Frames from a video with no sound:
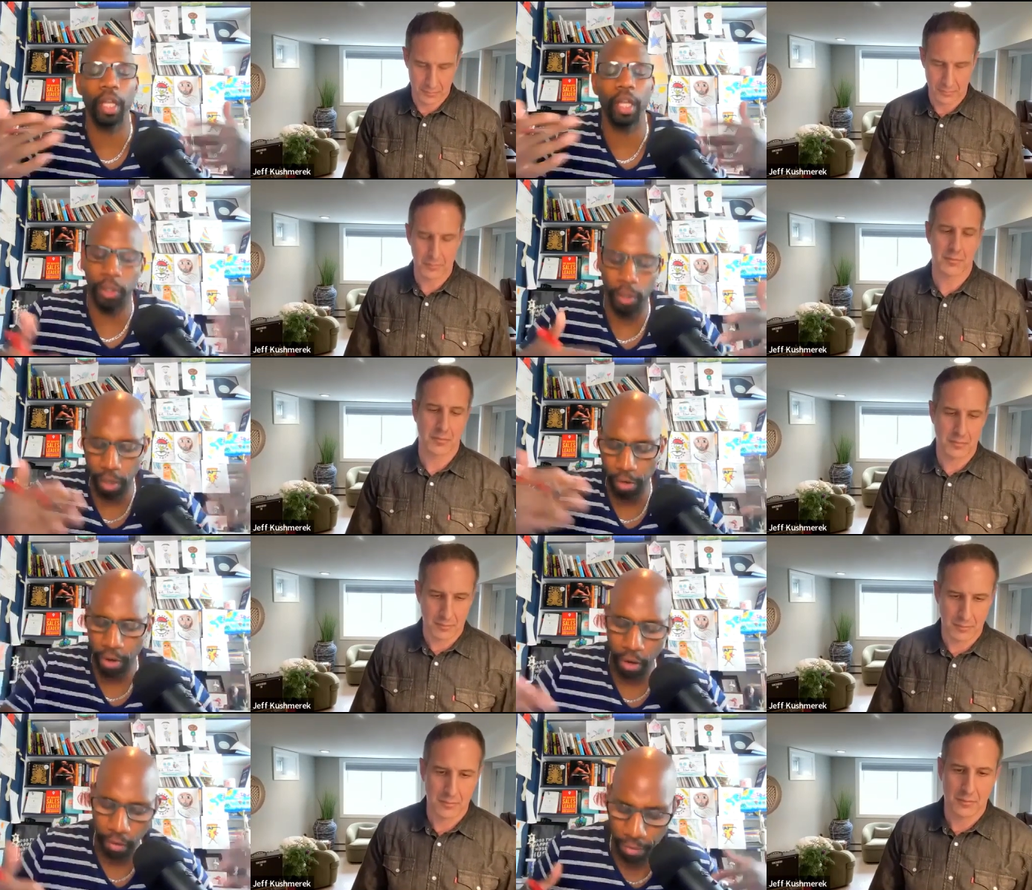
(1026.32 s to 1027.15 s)
Speaker 1: the
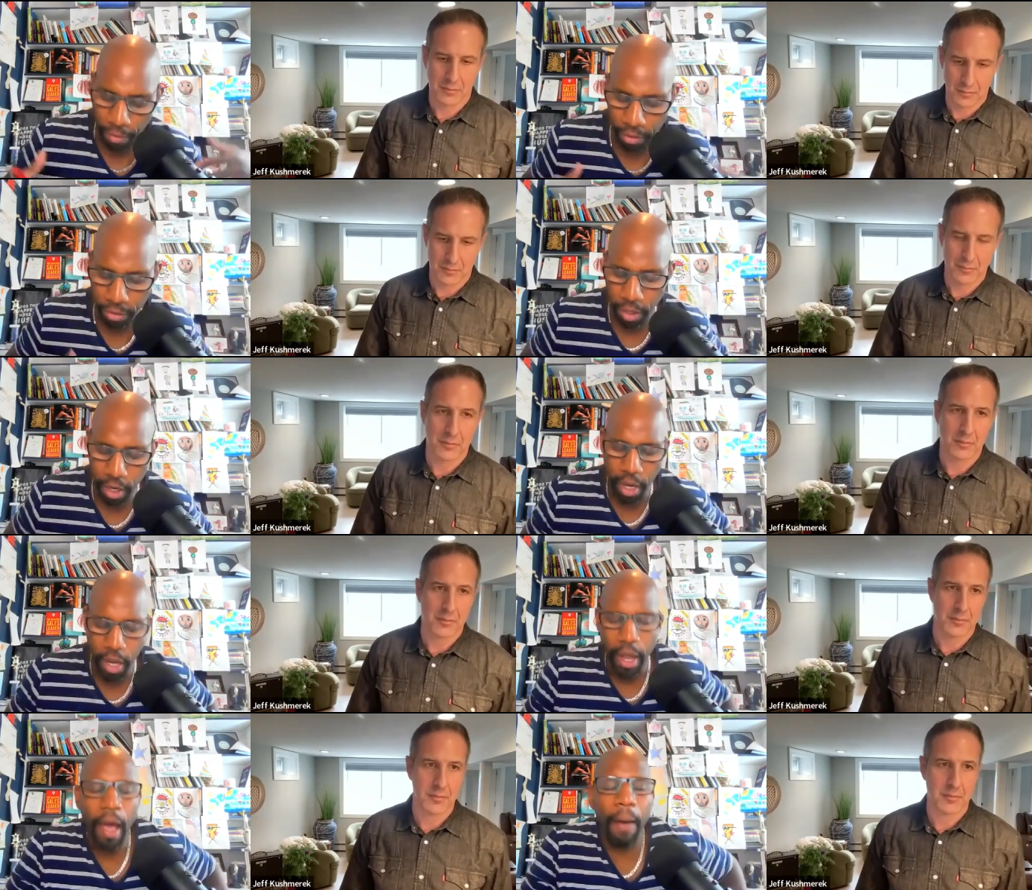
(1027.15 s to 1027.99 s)
likelihood of all of this
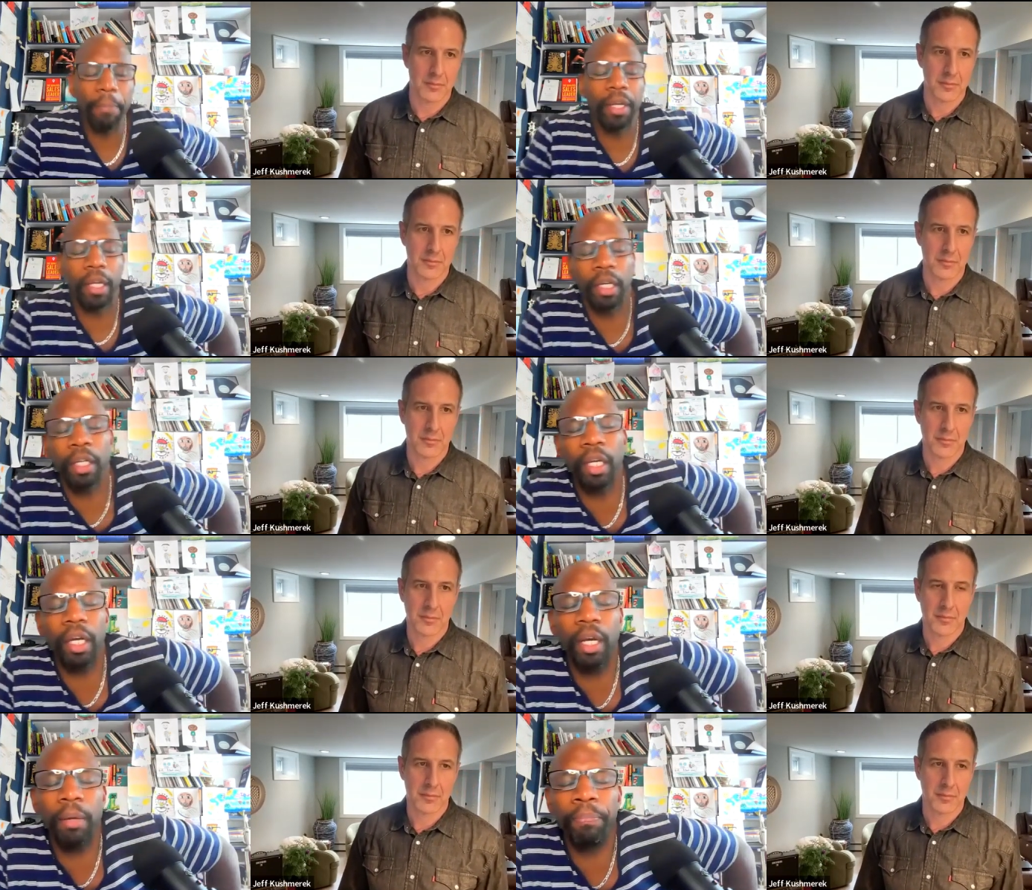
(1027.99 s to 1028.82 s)

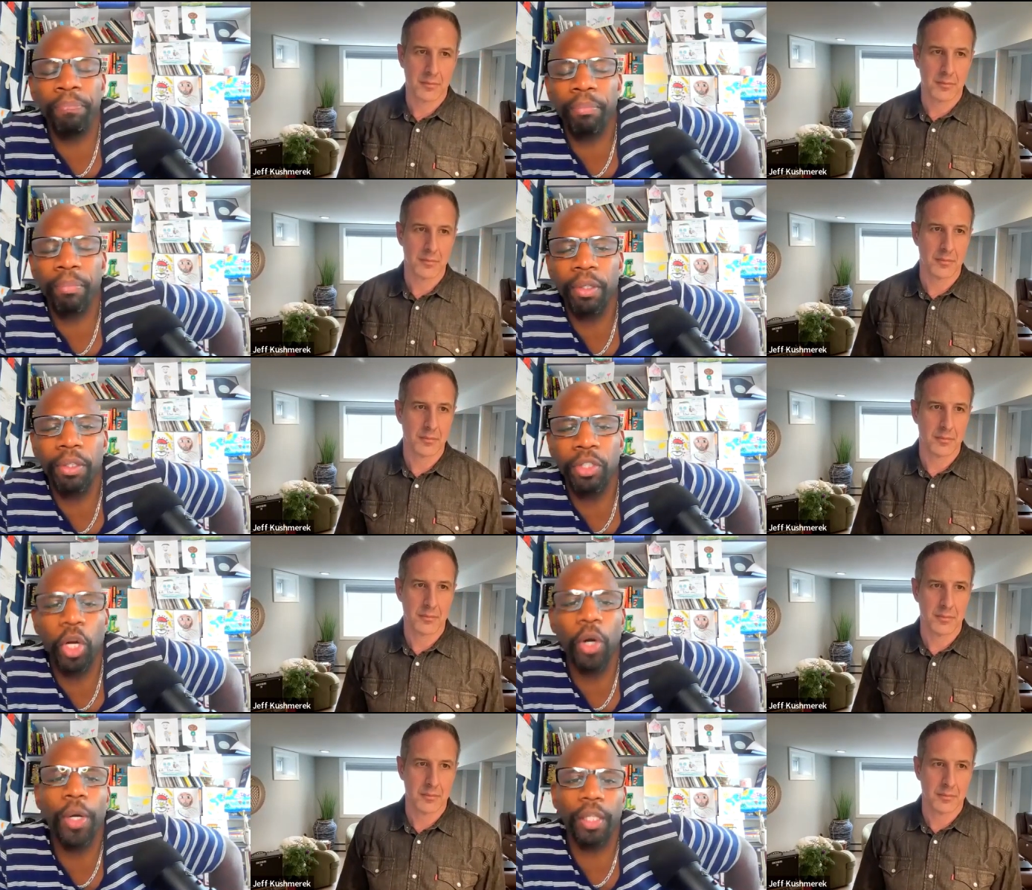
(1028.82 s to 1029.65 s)
happening um,
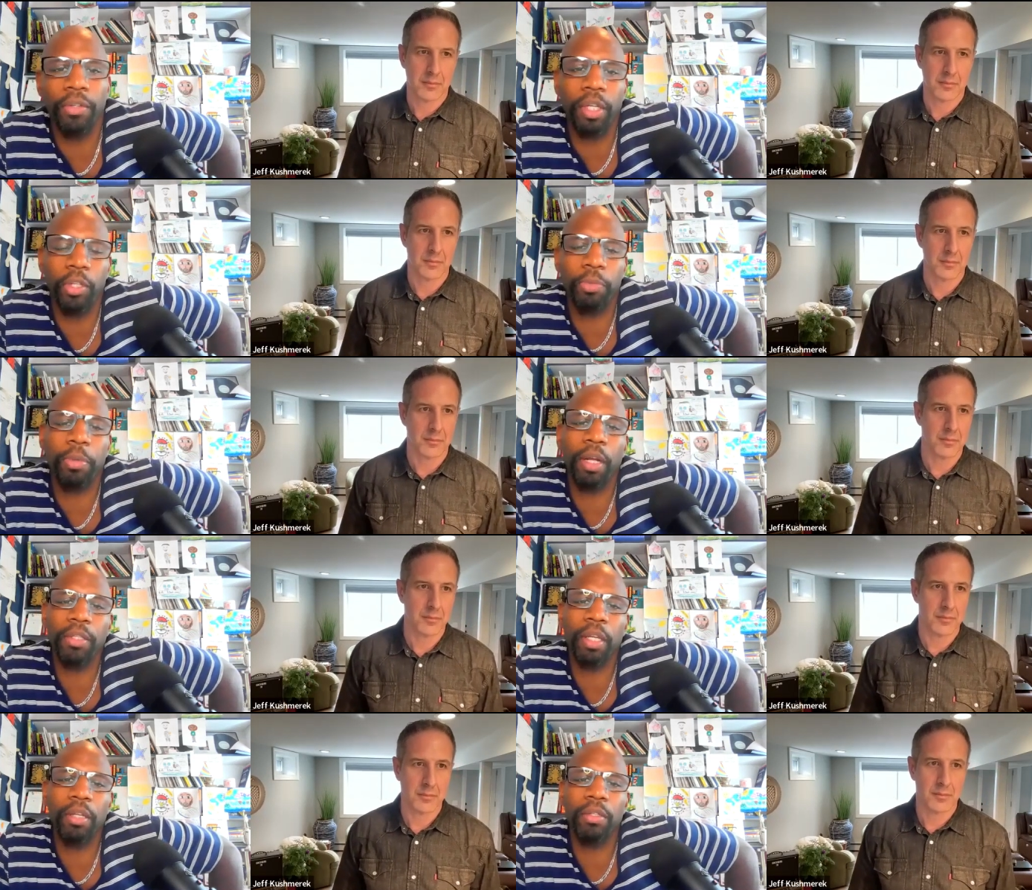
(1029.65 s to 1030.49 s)
during the sales
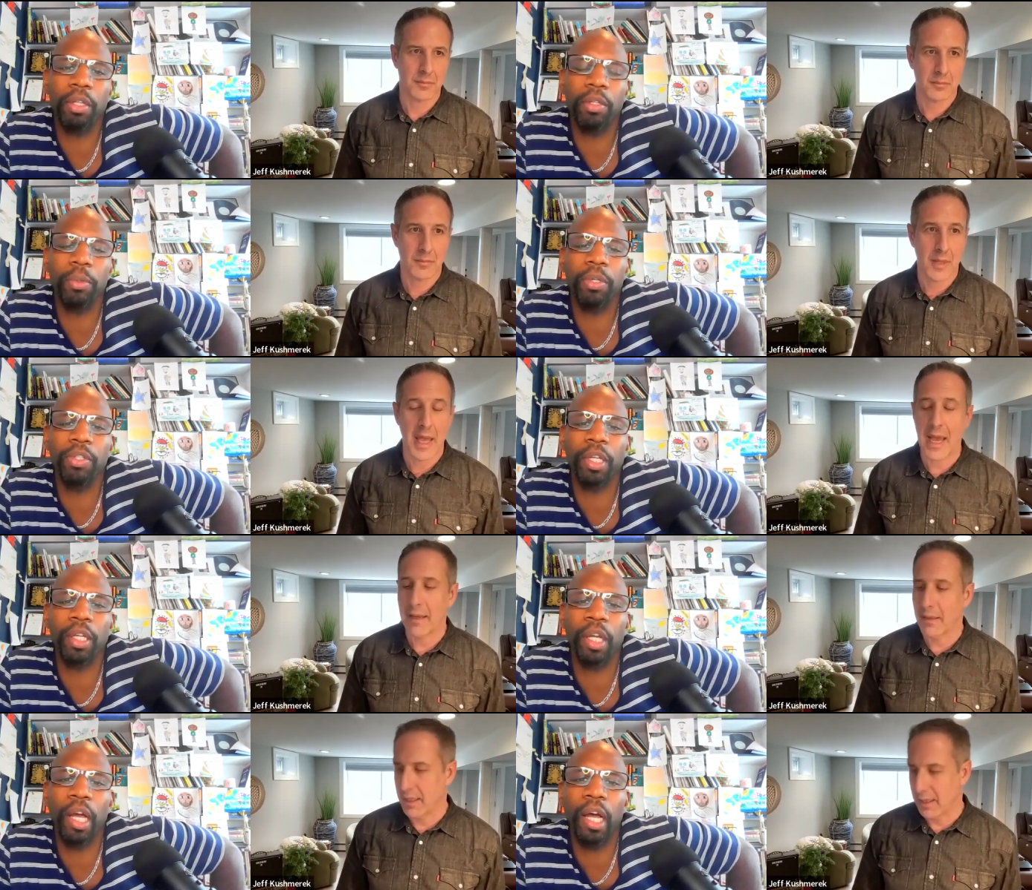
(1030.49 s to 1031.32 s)
process? In other
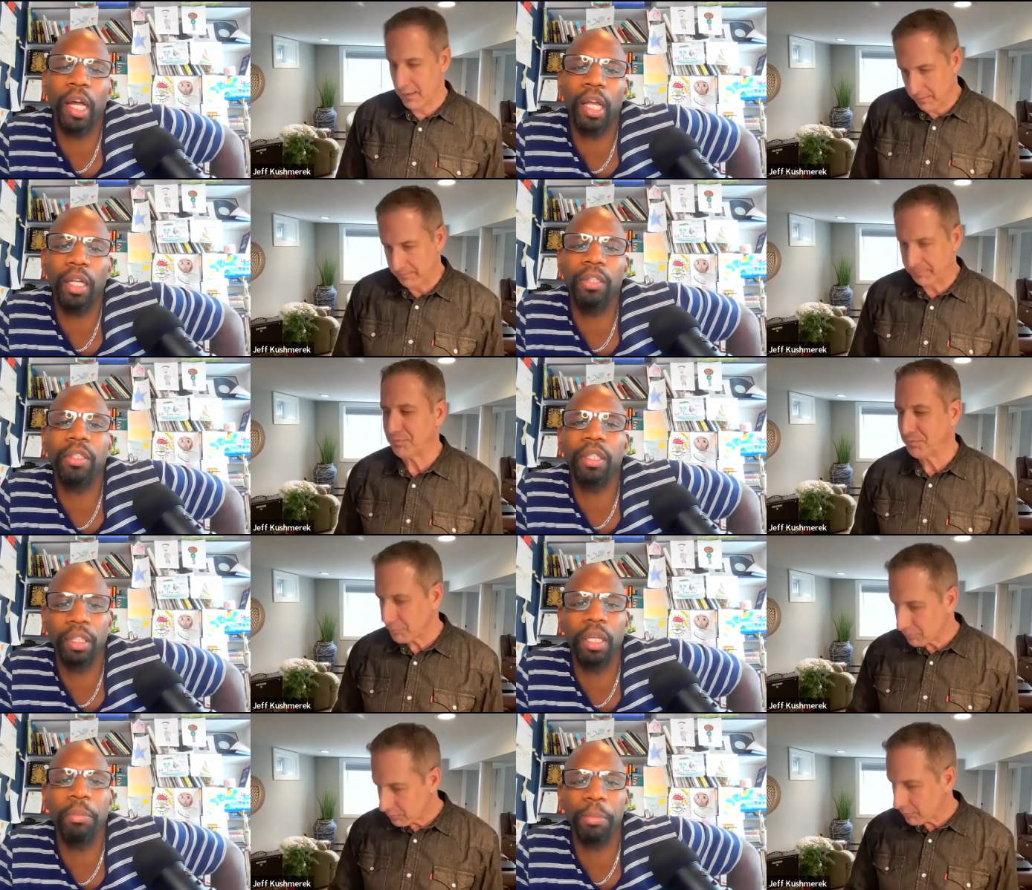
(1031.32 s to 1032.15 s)
words, it,
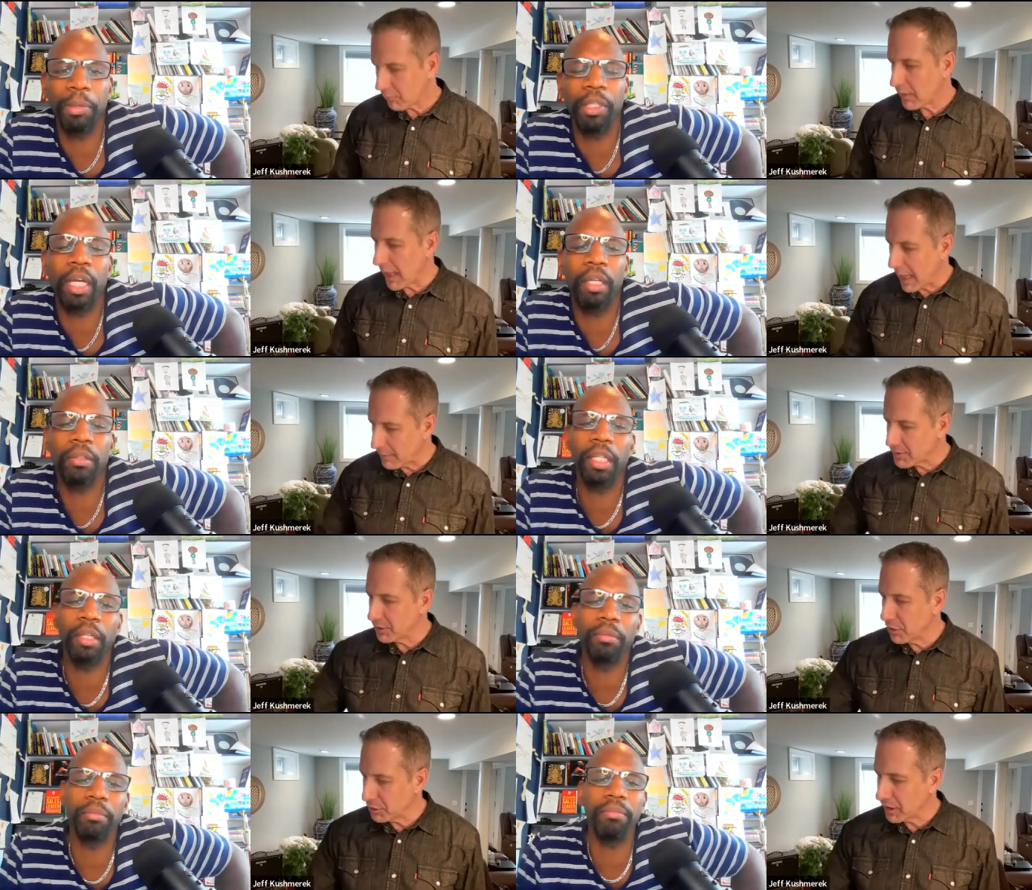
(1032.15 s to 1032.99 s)
Speaker 2: tell me about
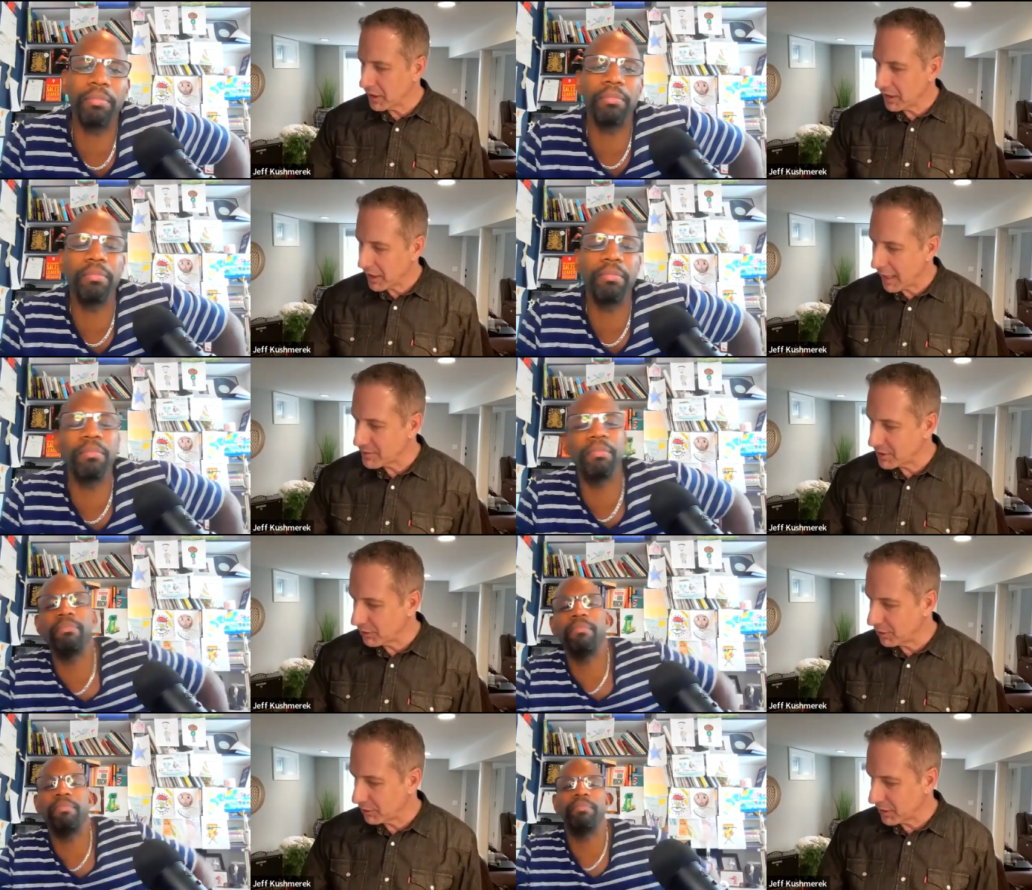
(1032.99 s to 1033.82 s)
absolutely, that.
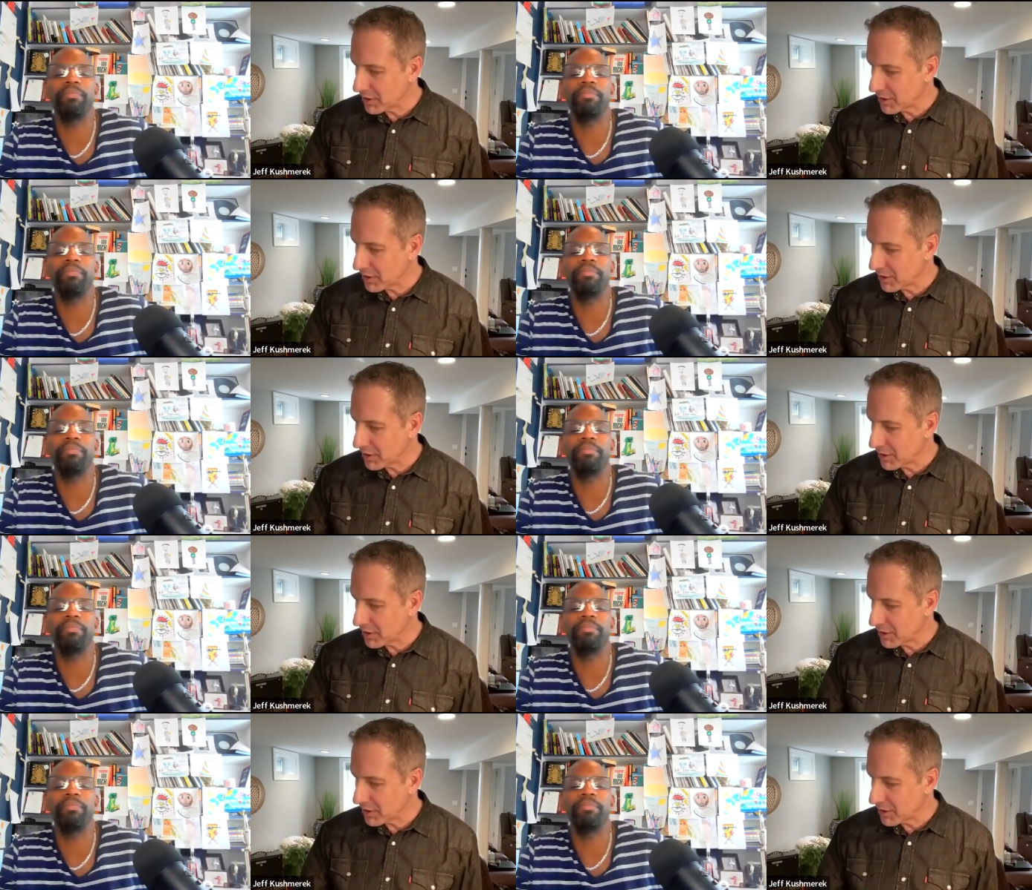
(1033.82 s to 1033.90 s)
absolutely.